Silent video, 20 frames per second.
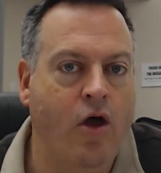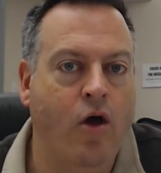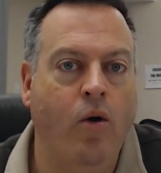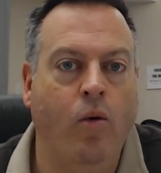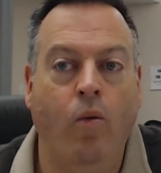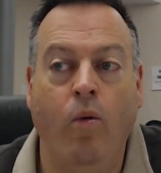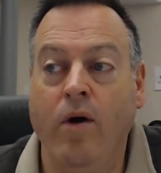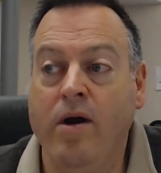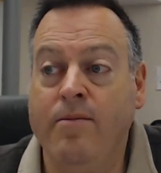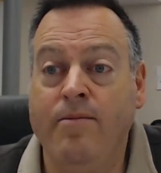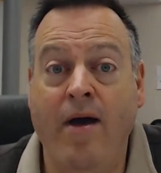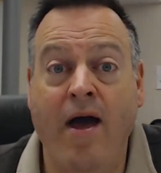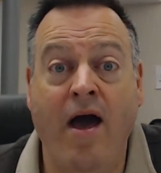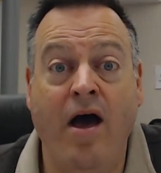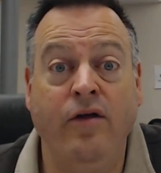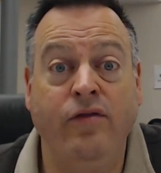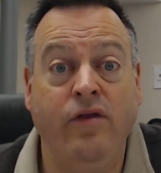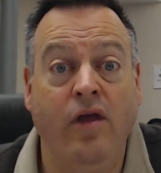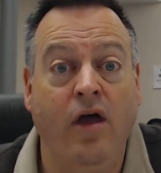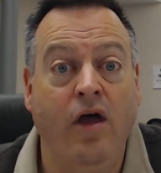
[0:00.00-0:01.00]
What
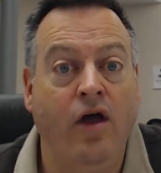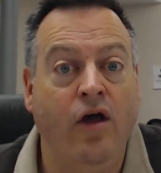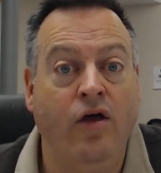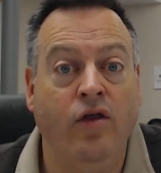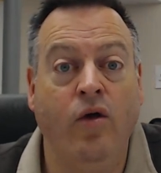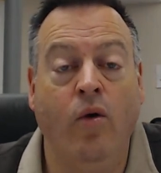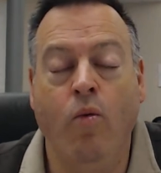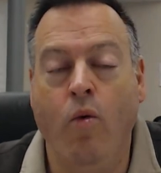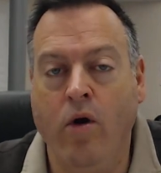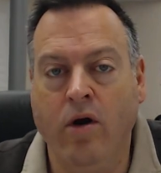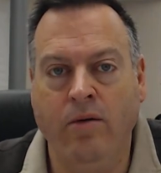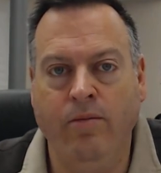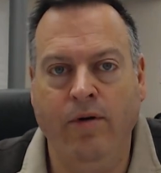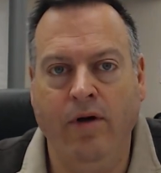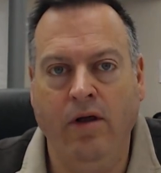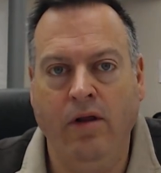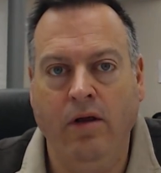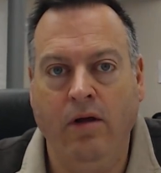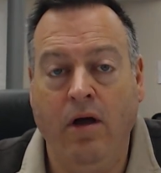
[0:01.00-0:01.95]
about the water bill?